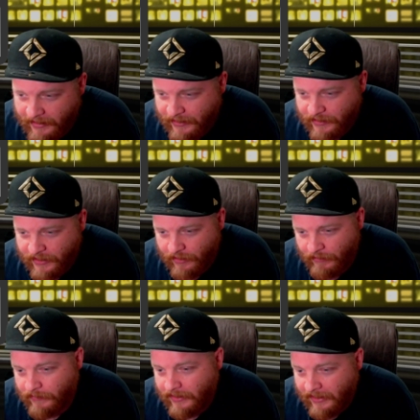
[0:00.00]

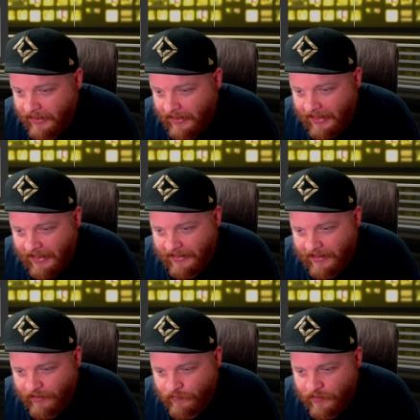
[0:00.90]
So
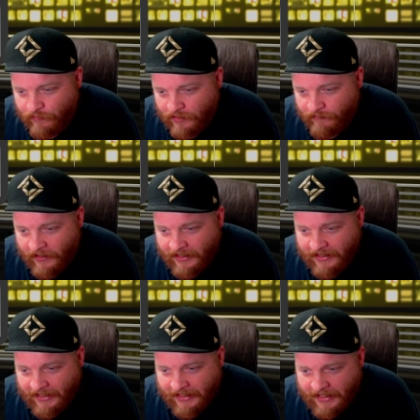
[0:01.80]
another real fun
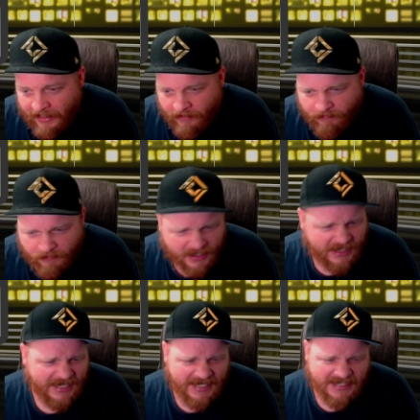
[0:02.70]
thing here
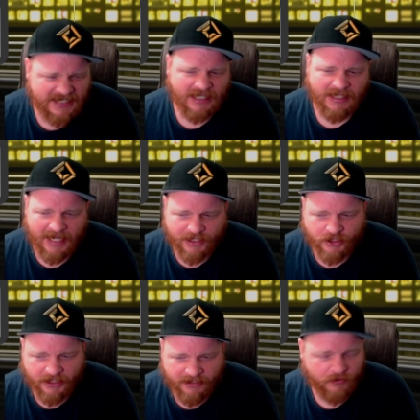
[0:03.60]
is
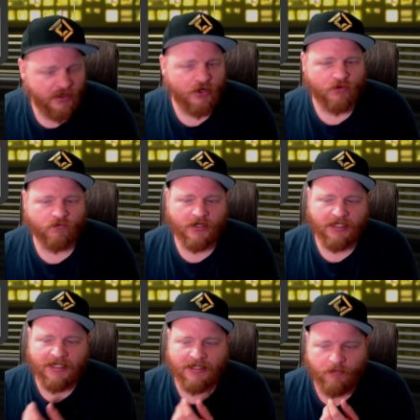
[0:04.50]
collection.
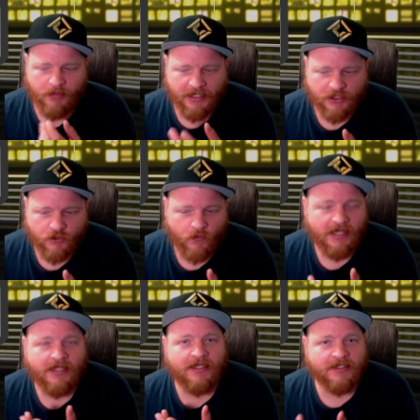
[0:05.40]
Really, the biggest way
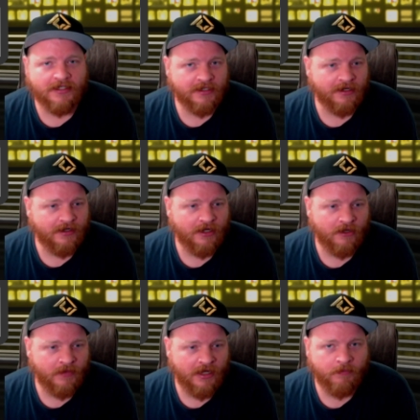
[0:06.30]
that this is going to
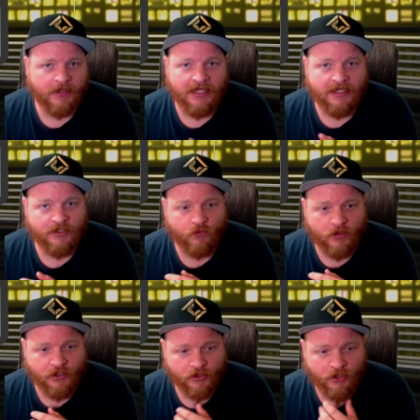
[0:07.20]
come up is
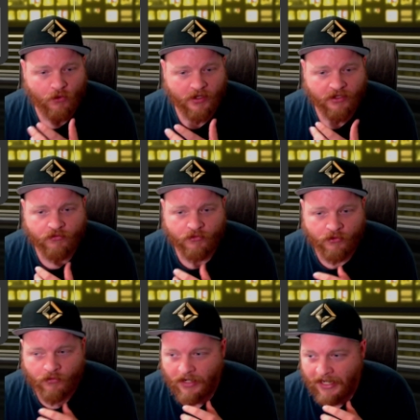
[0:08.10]
when you're going
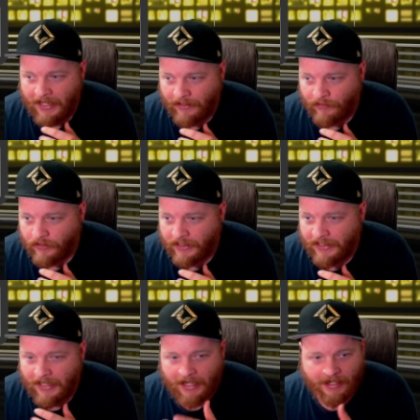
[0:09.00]
through and
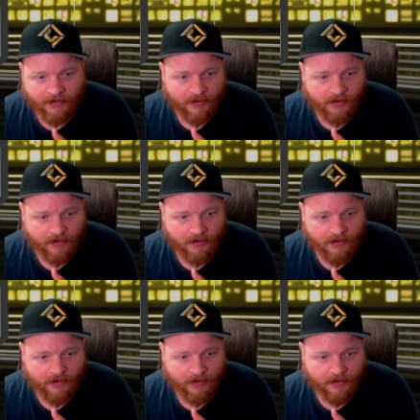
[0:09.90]
looking at